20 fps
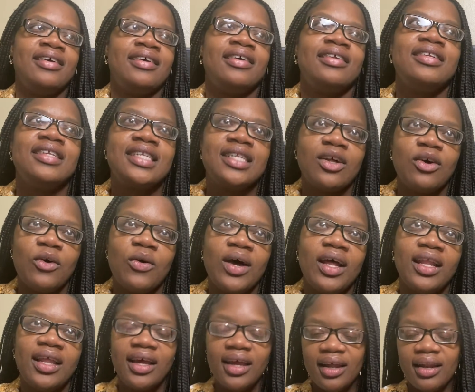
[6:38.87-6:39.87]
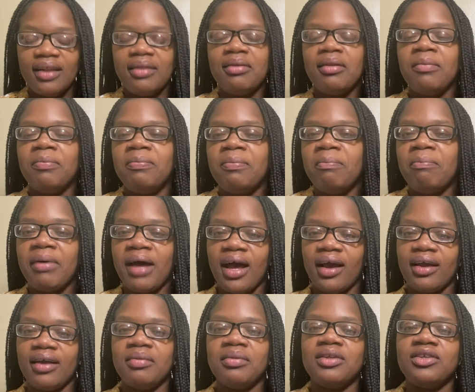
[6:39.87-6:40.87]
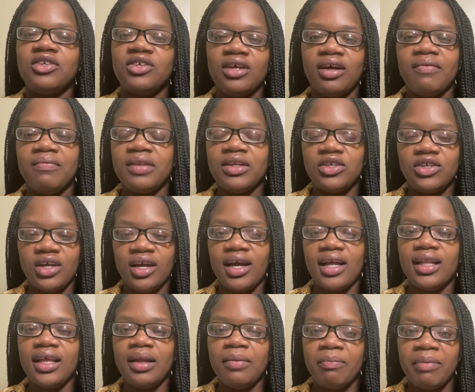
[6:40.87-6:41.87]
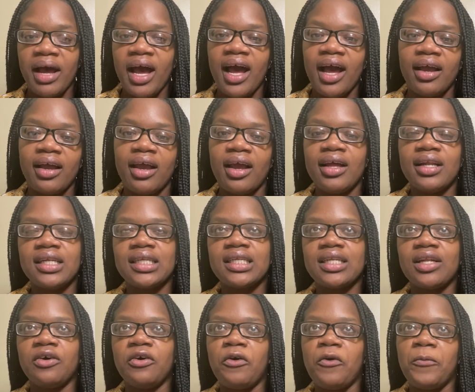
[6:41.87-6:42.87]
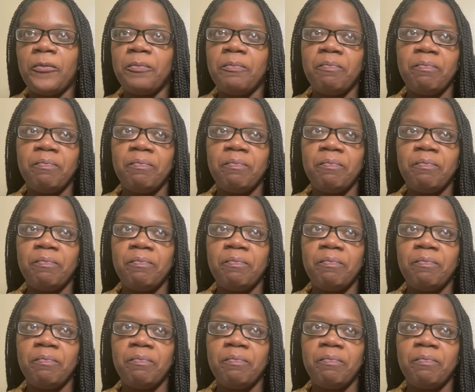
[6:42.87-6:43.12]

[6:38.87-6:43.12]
And so I laid in the back in the ch of the chair. I laid back. And so